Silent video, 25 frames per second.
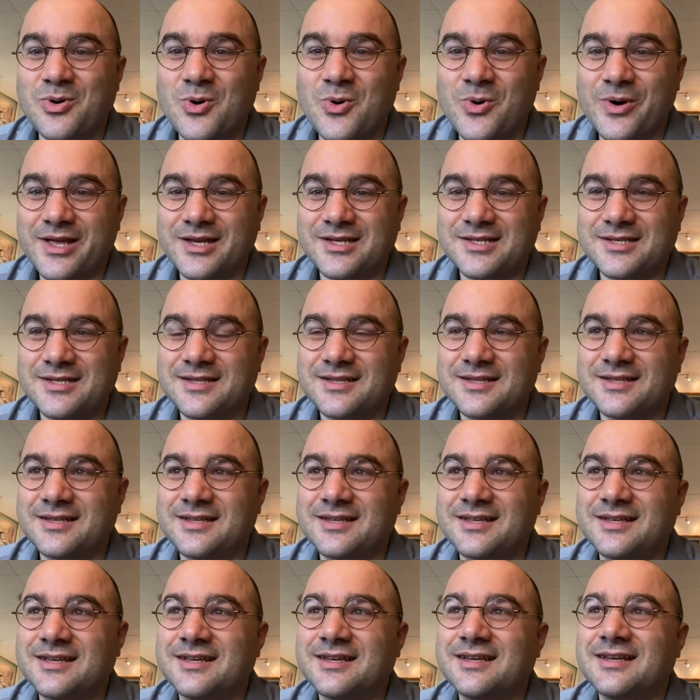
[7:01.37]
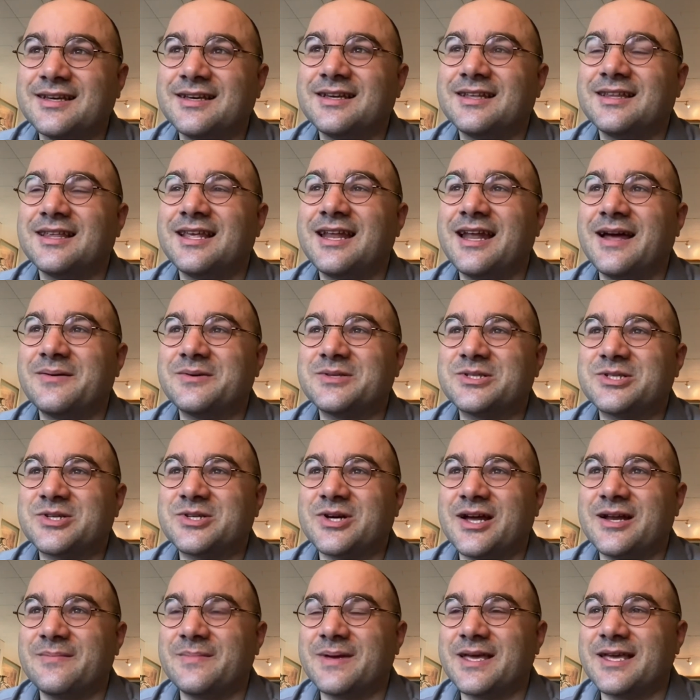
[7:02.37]
point that I was
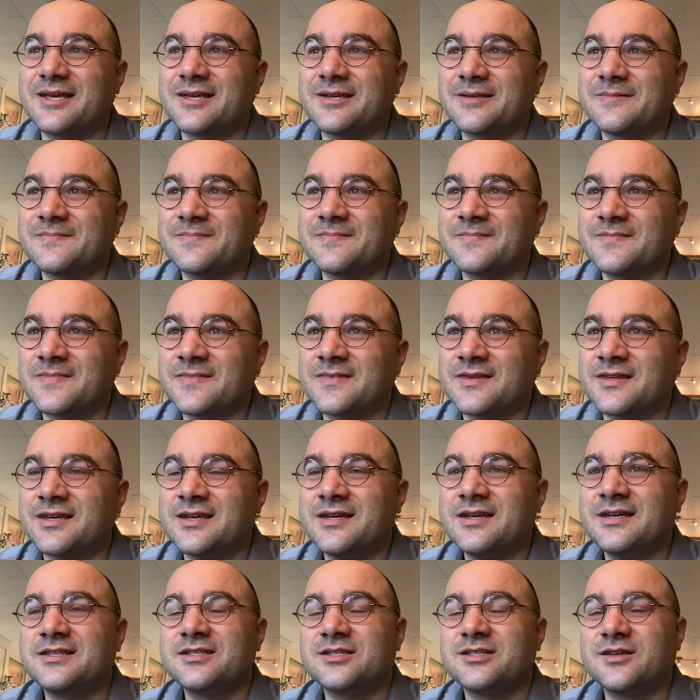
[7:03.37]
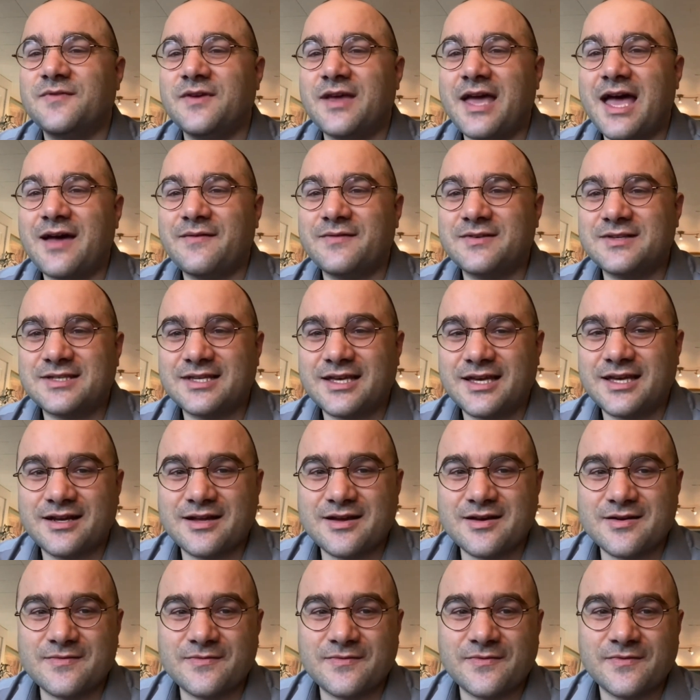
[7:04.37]
trying to make. So if you have a set
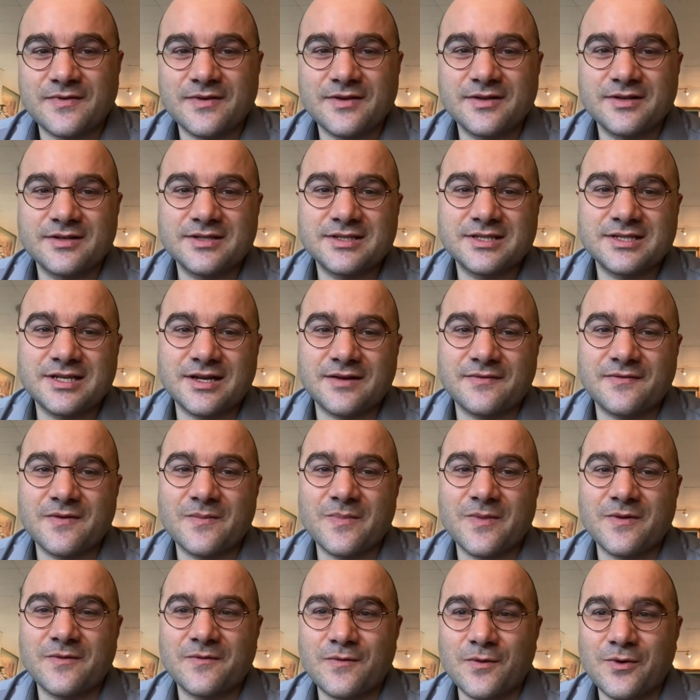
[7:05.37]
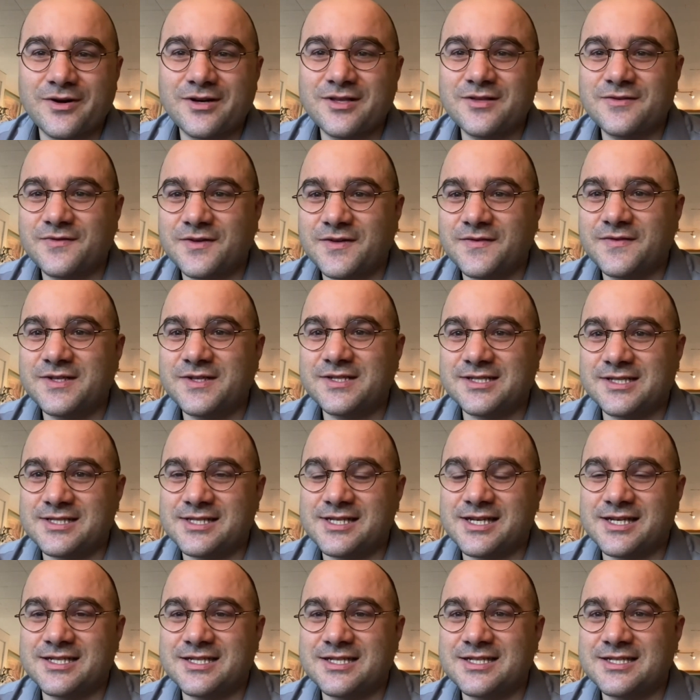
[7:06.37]
of stuff from the 40s, 50s, and
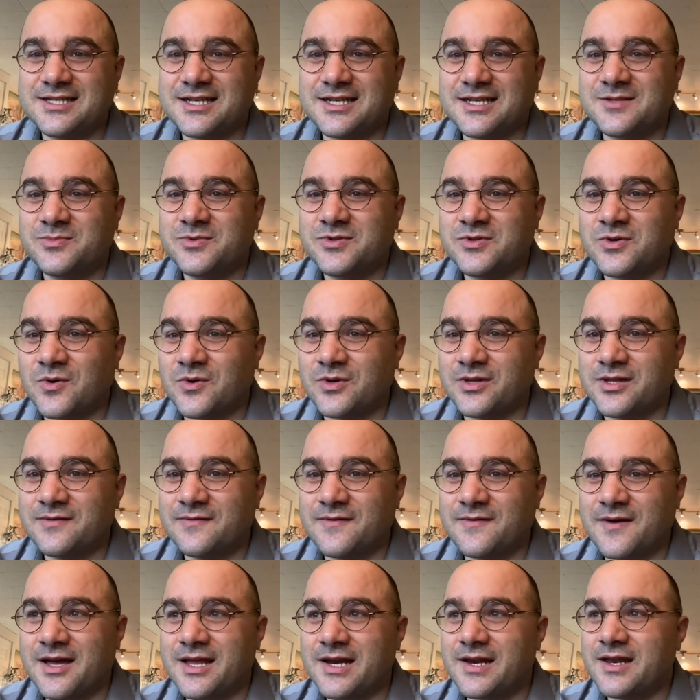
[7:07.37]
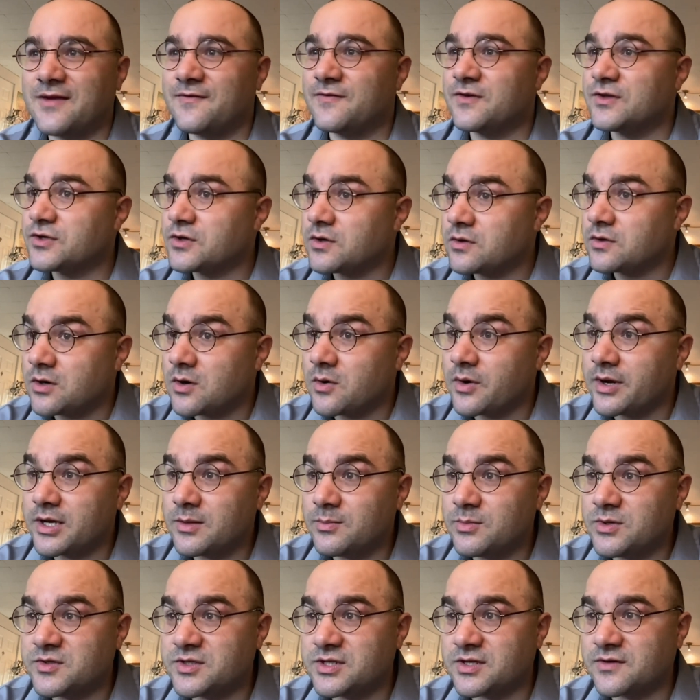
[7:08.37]
60s, that's totally fine. If you don't know
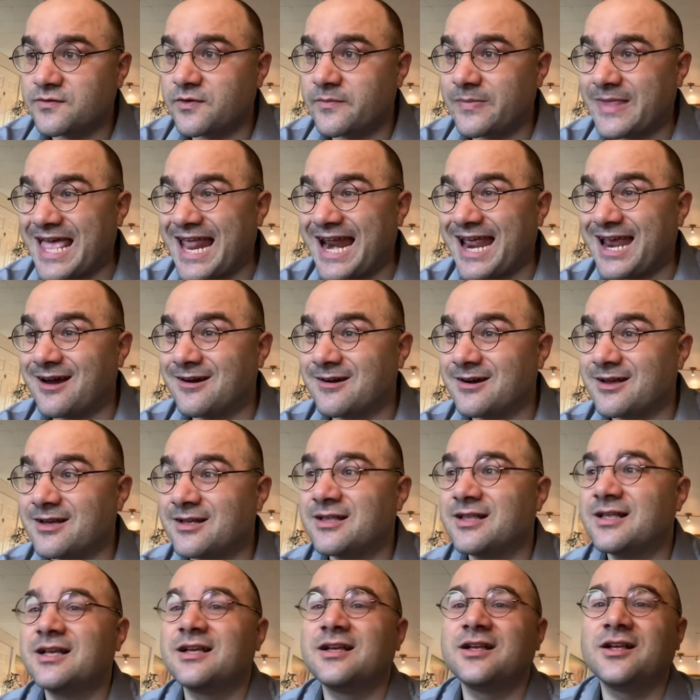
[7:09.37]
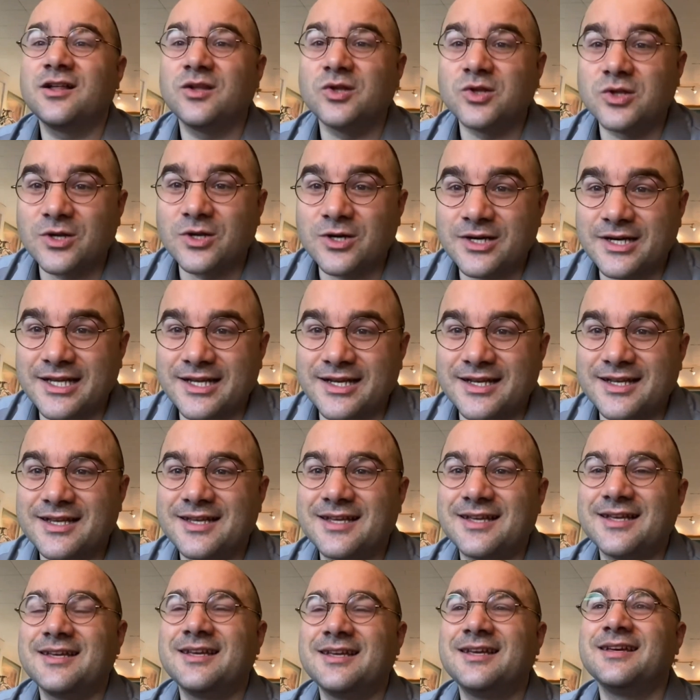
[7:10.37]
any music from that era, learn it.
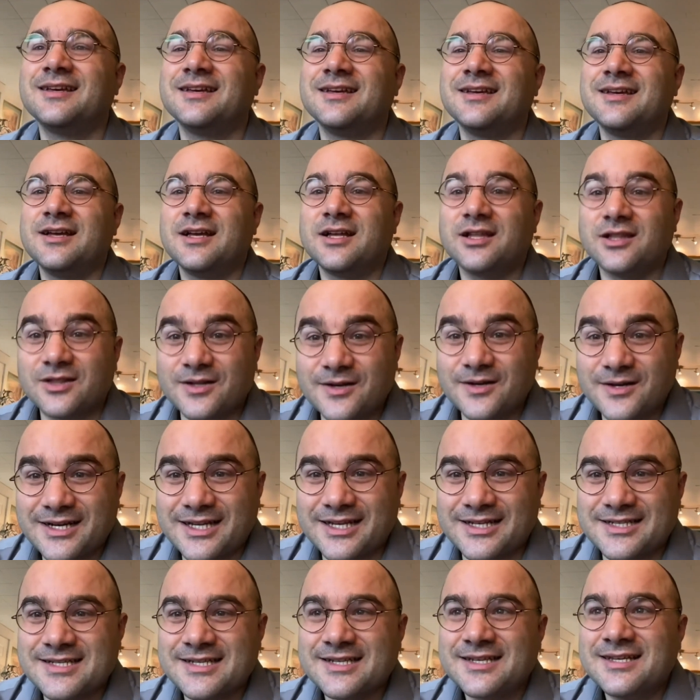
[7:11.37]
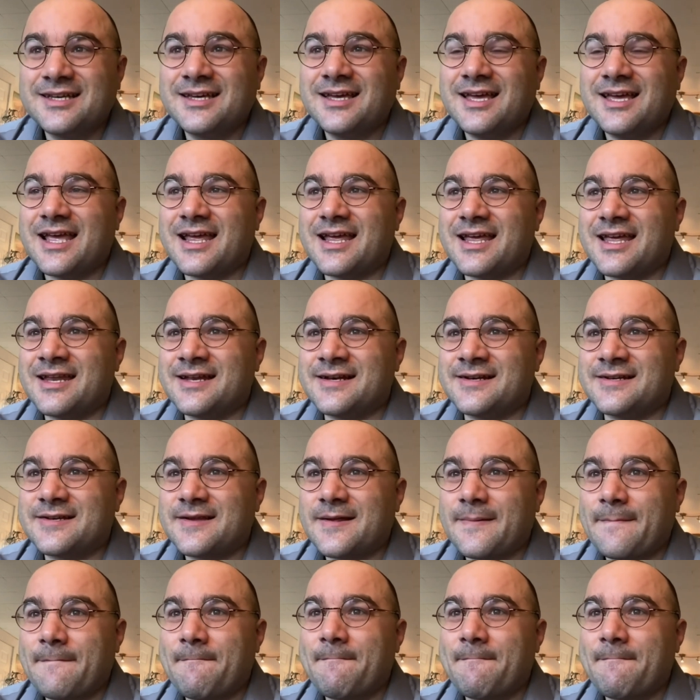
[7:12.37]
Learn it. And